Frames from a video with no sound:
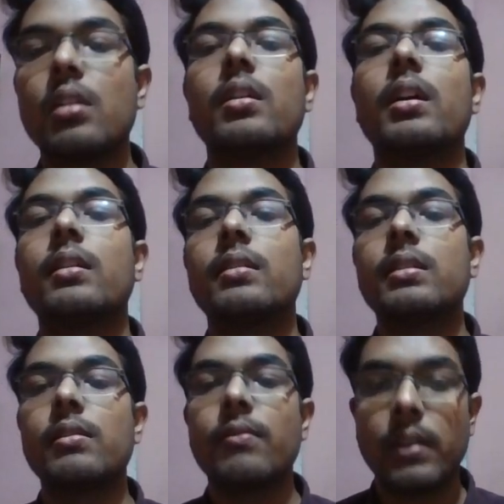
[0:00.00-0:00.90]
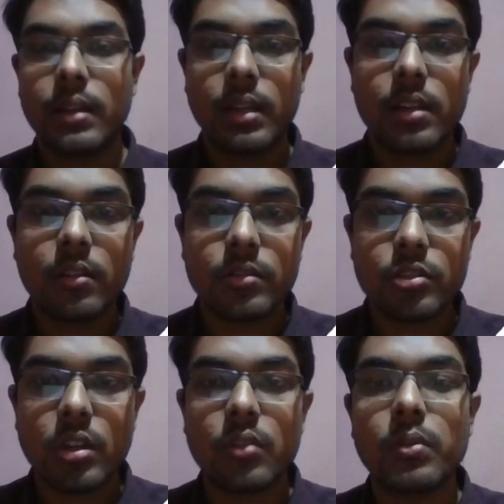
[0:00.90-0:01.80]
And if I click on
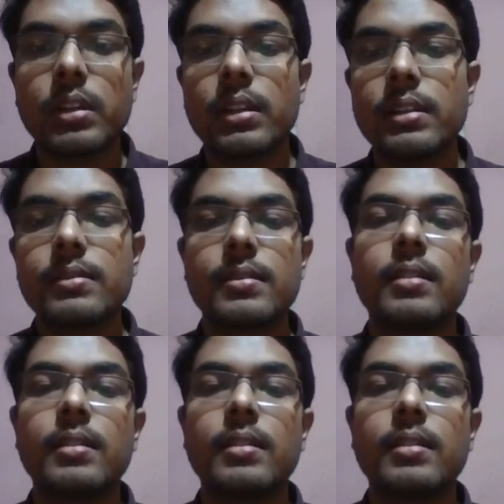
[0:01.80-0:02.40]
join waitlist,